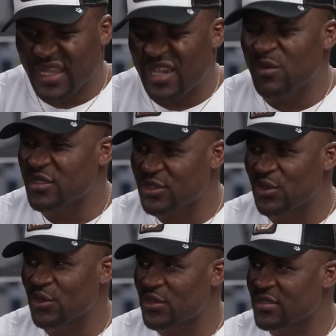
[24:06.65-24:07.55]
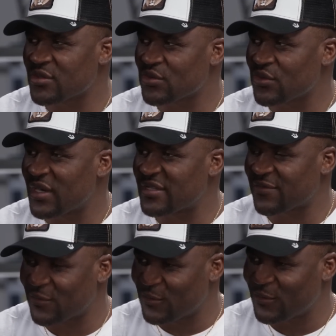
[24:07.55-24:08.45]
he was so
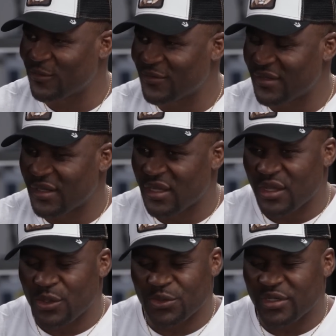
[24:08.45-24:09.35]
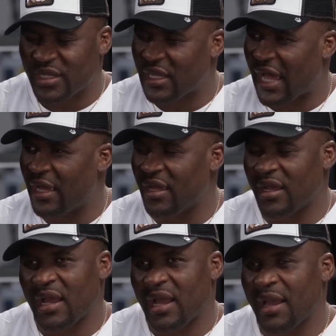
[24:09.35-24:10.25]
stressful. You did, I,
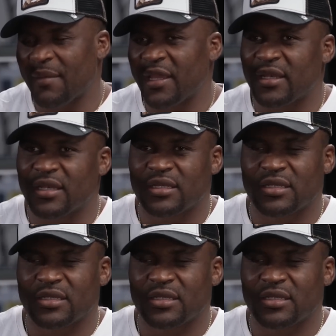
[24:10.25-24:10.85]
I mean,